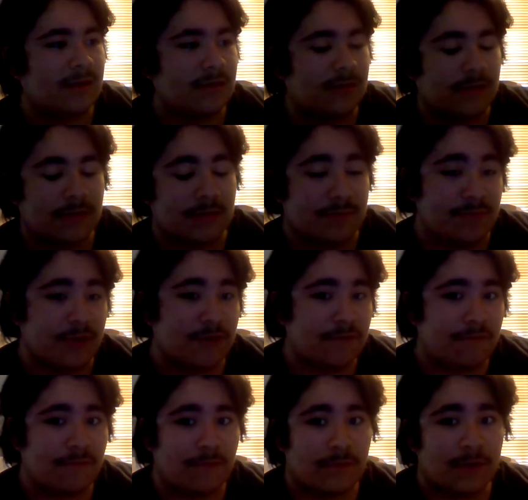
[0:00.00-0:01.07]
looked
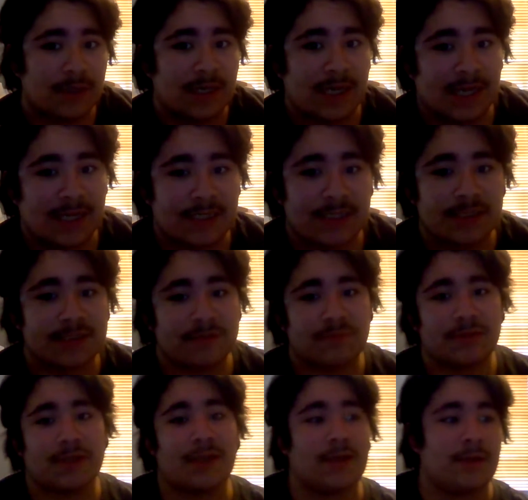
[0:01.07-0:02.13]
beautiful and had a decent
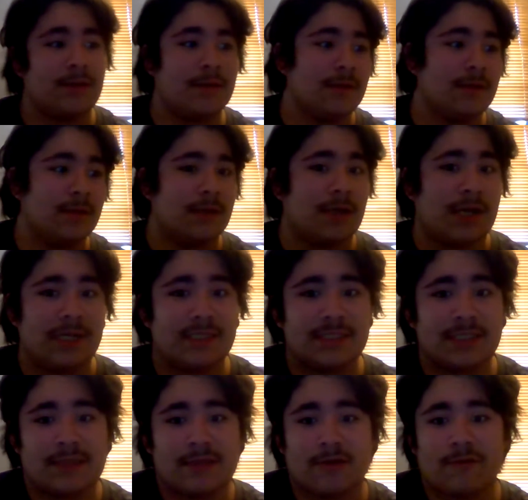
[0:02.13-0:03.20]
plot. I'd
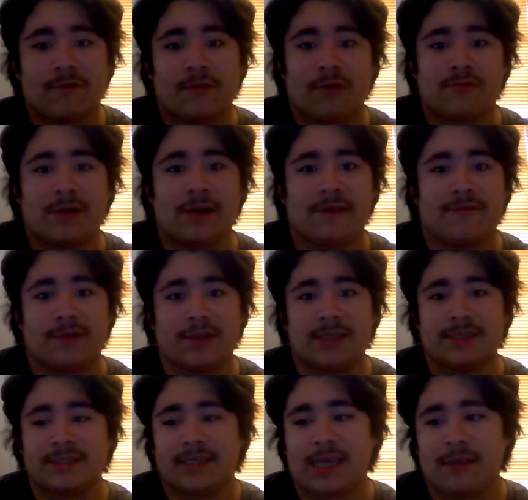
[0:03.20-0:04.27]
say the overall rating for
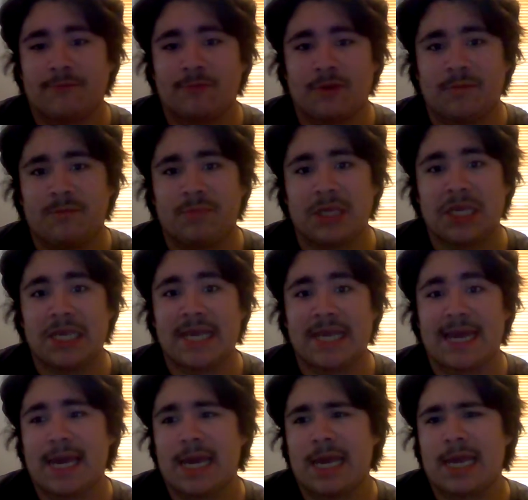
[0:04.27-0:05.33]
this game would be
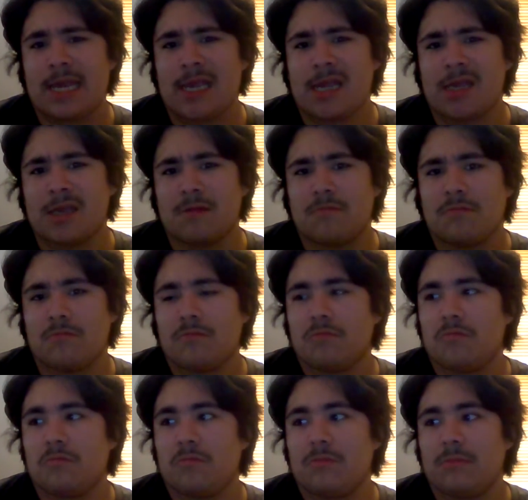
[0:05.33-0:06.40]
a
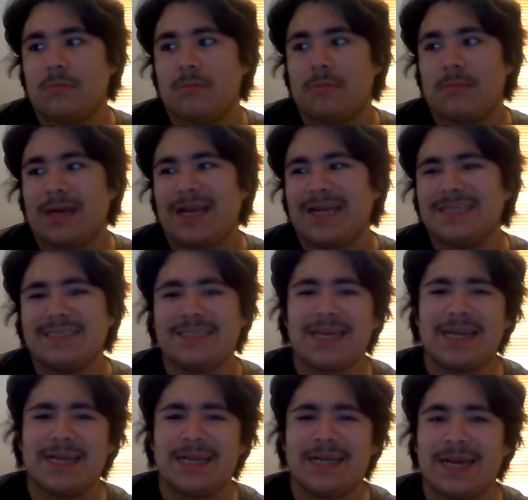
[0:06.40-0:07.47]

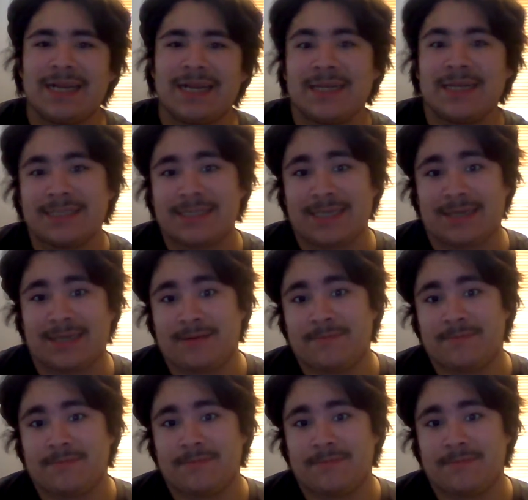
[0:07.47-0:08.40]
9 out of 10.